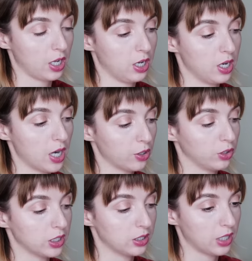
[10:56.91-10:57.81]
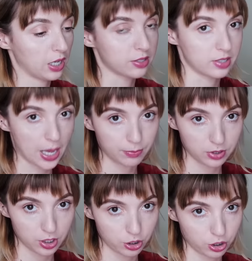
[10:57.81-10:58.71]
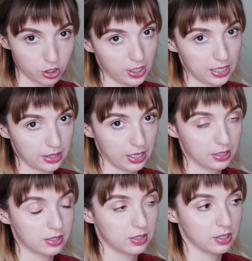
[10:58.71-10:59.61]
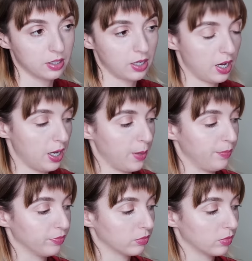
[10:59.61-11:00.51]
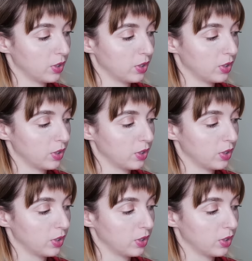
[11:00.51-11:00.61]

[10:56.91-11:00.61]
and not only did they accept a shirt like this, um,